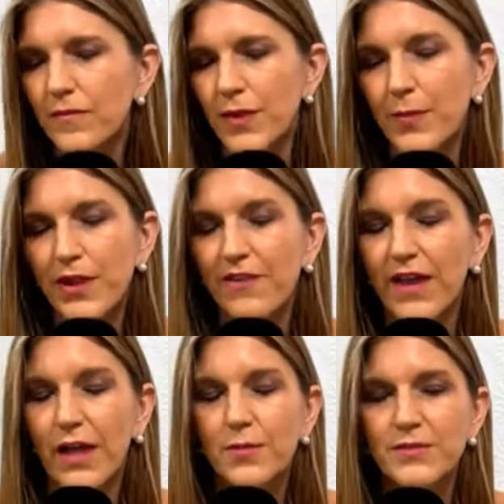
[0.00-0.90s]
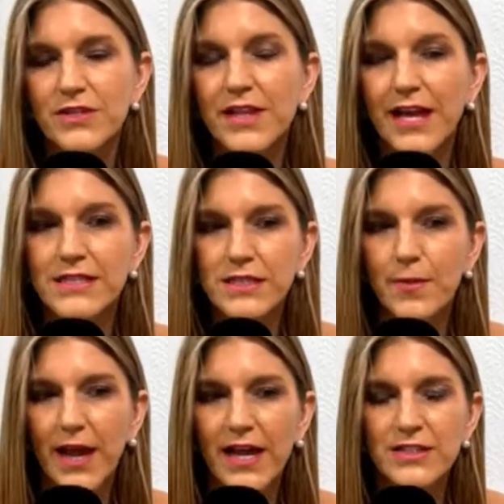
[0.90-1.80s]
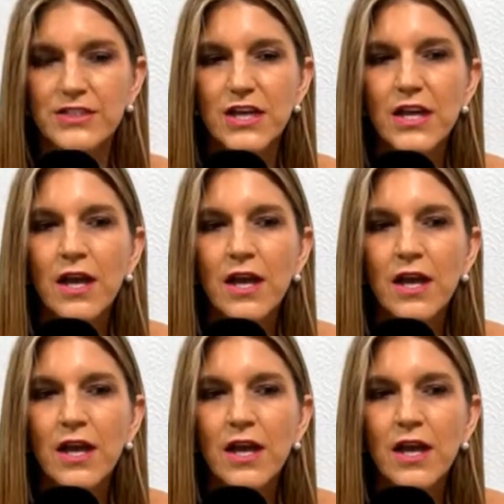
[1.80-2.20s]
people I've helped, clients in the past.